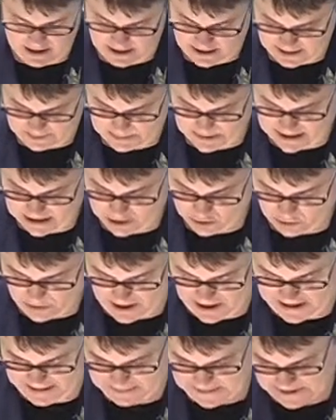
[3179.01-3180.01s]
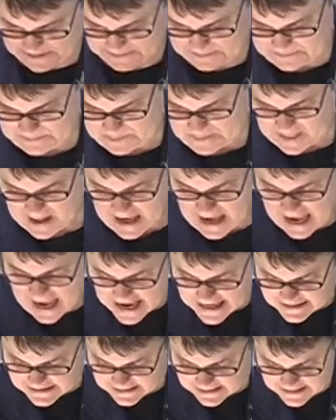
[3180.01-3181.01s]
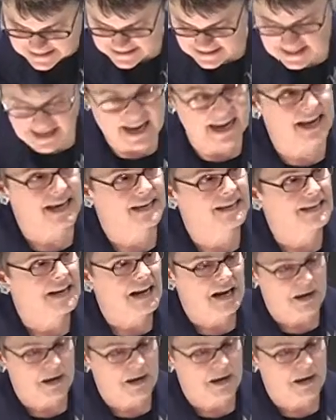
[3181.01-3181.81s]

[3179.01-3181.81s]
uh, being raped. And Lydgate